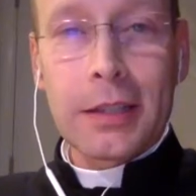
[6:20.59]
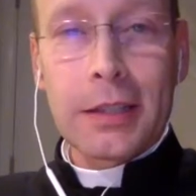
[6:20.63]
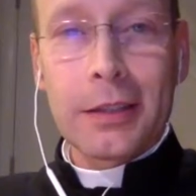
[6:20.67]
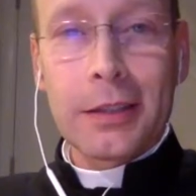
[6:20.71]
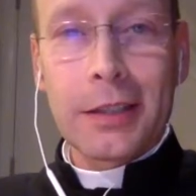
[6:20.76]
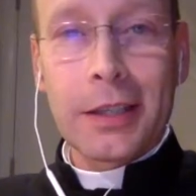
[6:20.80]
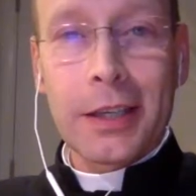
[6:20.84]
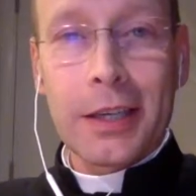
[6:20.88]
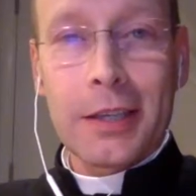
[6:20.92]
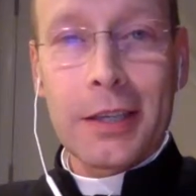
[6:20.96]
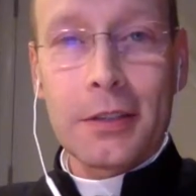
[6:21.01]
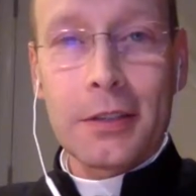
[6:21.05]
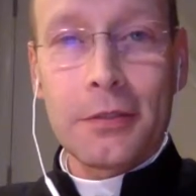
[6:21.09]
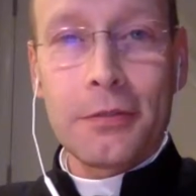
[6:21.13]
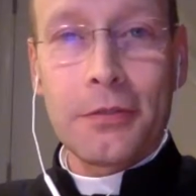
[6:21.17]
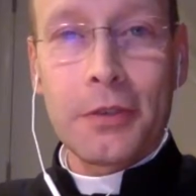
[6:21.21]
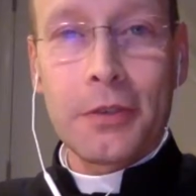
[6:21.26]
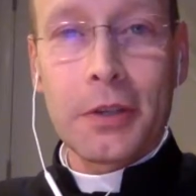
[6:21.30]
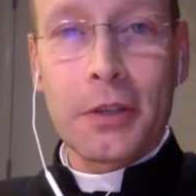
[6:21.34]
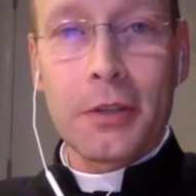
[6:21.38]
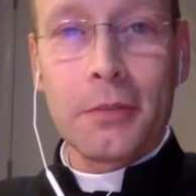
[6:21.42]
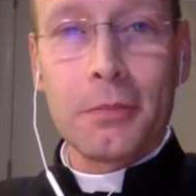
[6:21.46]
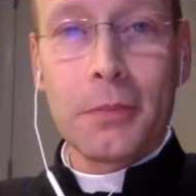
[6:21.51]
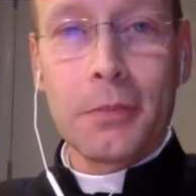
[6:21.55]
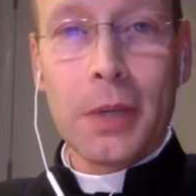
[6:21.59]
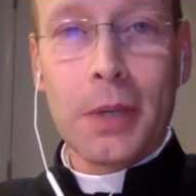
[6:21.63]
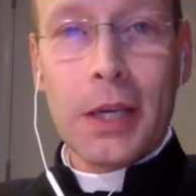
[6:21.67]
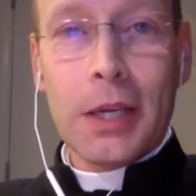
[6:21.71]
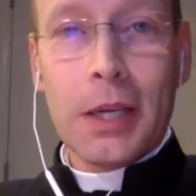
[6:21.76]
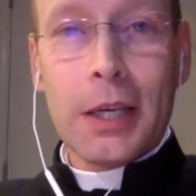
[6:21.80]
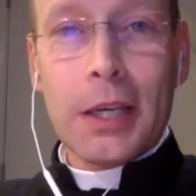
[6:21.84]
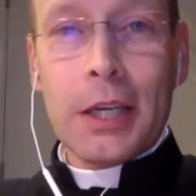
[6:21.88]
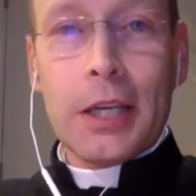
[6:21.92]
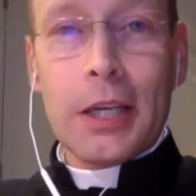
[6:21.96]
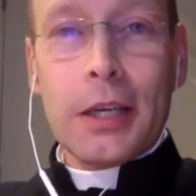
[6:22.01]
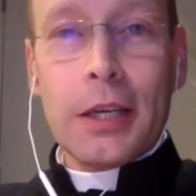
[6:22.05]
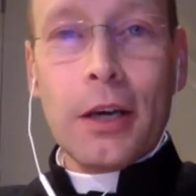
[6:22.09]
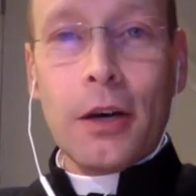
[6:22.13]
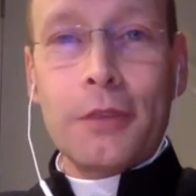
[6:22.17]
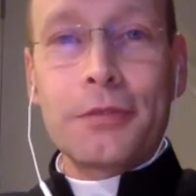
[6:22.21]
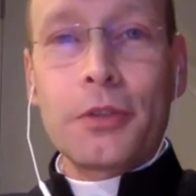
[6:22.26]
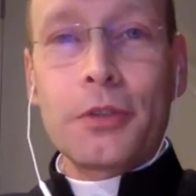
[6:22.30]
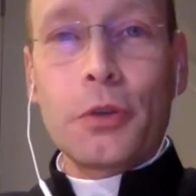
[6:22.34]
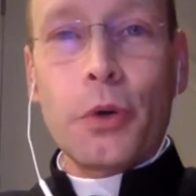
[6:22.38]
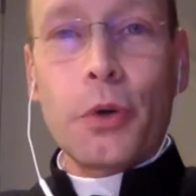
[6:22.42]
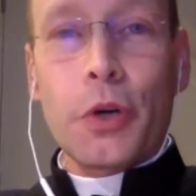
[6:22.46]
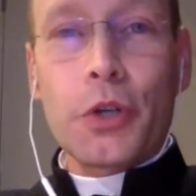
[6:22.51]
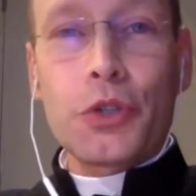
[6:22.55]
Okay, it's a freedom
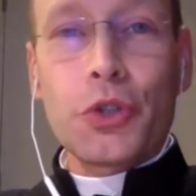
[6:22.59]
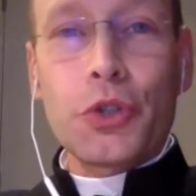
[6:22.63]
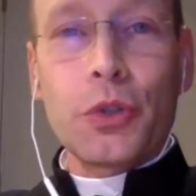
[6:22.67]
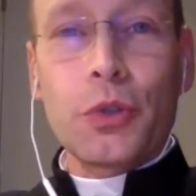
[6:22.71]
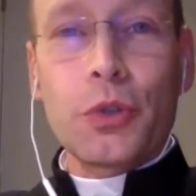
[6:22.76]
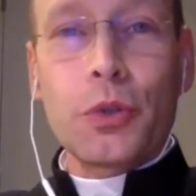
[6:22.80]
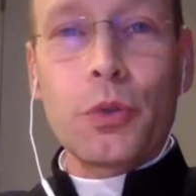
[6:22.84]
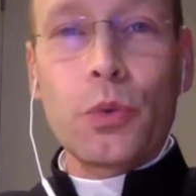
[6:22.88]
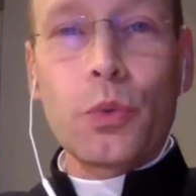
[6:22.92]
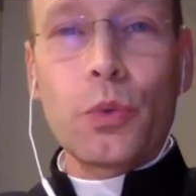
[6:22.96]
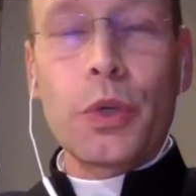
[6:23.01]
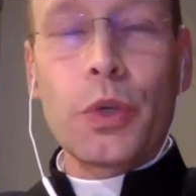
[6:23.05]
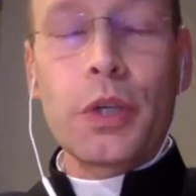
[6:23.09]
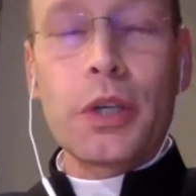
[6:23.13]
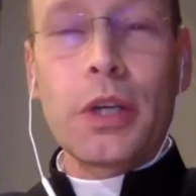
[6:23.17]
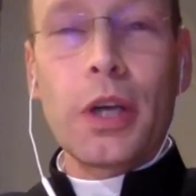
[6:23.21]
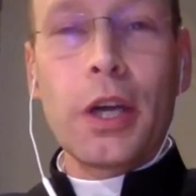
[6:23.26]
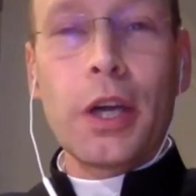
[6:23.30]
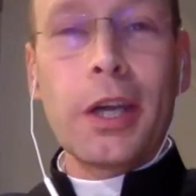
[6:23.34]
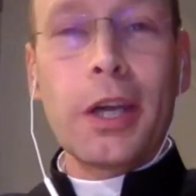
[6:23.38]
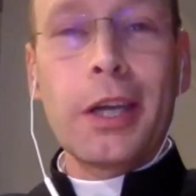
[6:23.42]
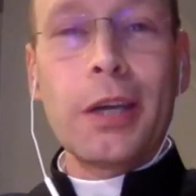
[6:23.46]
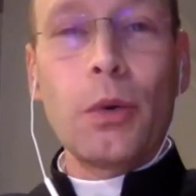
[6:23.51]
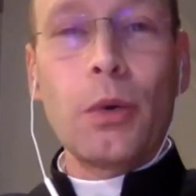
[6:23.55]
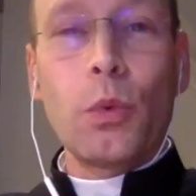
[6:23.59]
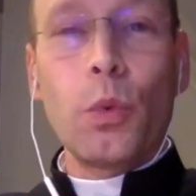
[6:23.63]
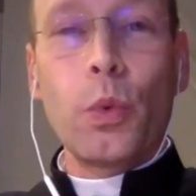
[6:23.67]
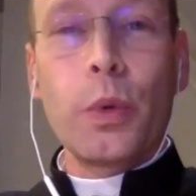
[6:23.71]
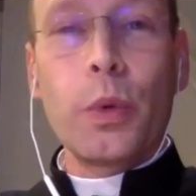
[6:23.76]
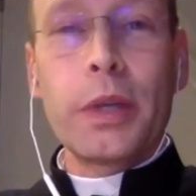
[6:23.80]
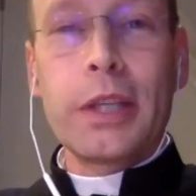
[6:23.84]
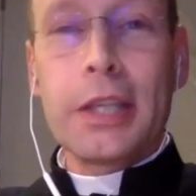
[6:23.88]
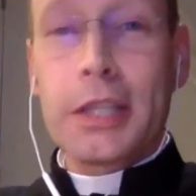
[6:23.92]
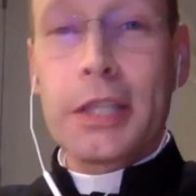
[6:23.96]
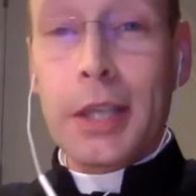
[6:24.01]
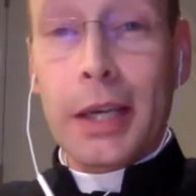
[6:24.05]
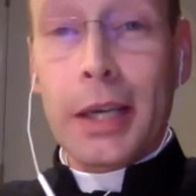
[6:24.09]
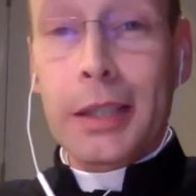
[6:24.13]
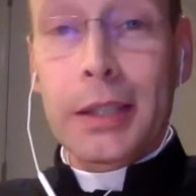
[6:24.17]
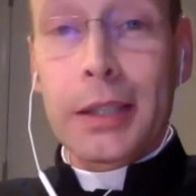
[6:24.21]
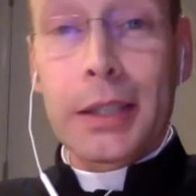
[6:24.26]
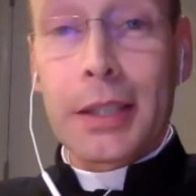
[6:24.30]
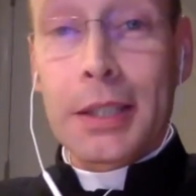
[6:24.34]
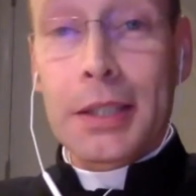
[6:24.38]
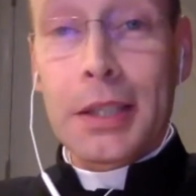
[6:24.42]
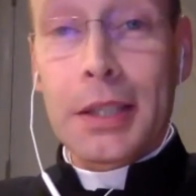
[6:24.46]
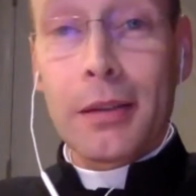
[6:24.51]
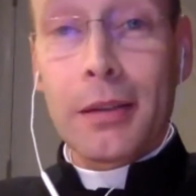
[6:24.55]
of coercion when we decide
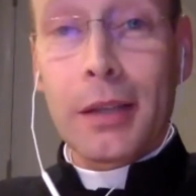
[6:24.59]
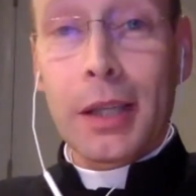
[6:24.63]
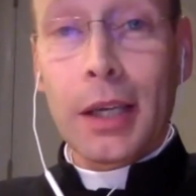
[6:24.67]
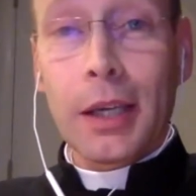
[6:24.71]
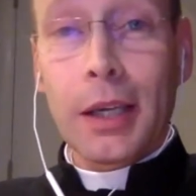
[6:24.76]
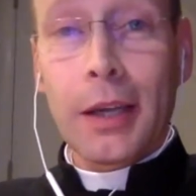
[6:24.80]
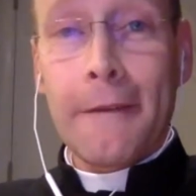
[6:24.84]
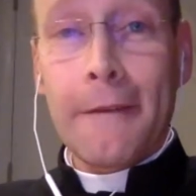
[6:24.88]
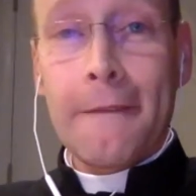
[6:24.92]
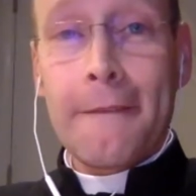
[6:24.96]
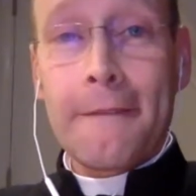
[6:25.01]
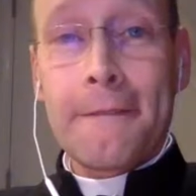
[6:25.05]
to do something